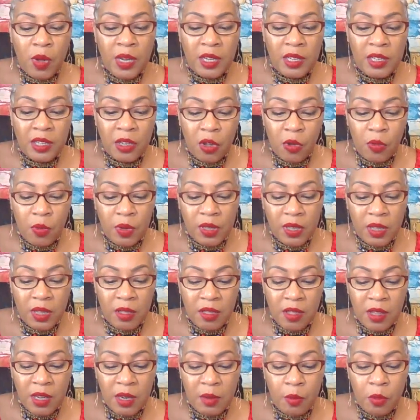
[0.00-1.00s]
want to deal with
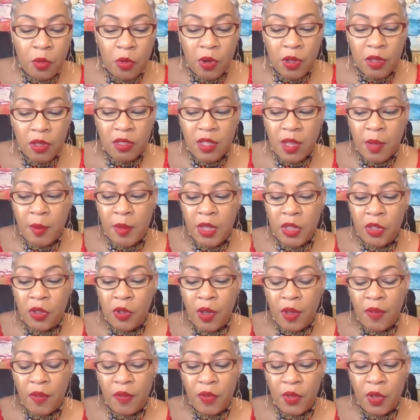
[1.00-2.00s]
this anymore. Some of
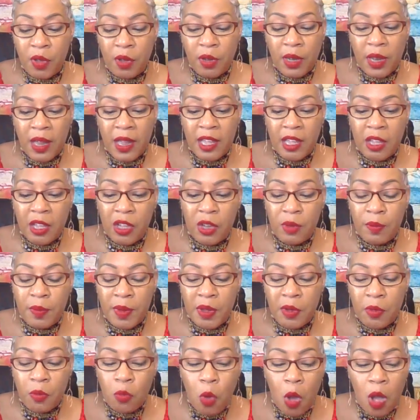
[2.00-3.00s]
you, I feel like, could
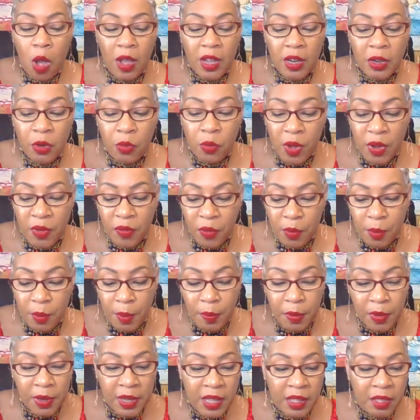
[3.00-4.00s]
be walking away from a
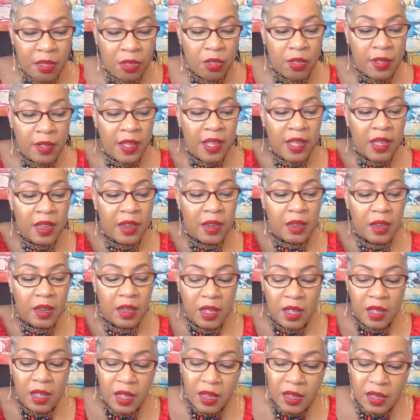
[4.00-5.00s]
place that
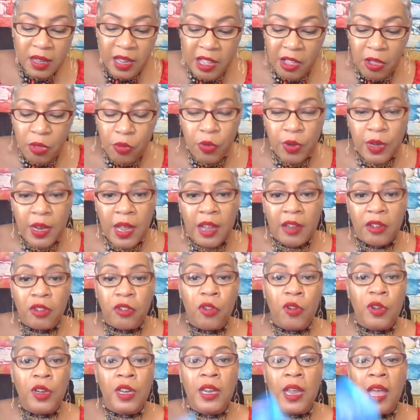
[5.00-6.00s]
things were not
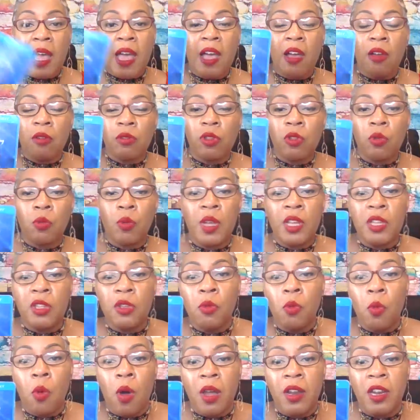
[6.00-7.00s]
turning out the way
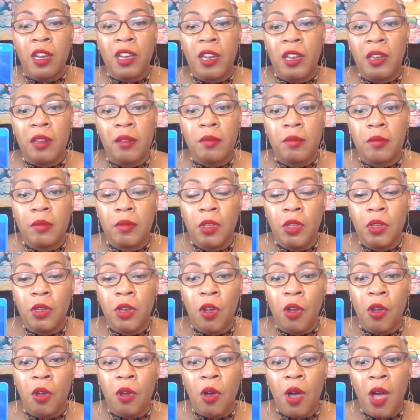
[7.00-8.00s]
you wanted it. You
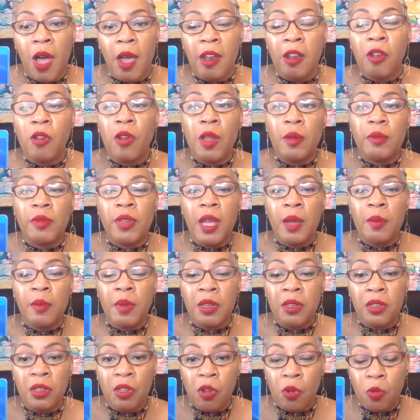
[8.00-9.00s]
know, I don't have time
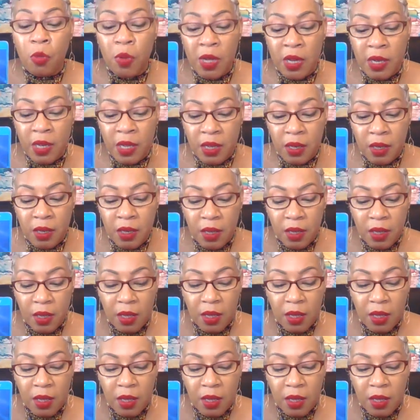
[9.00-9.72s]
to deal with it,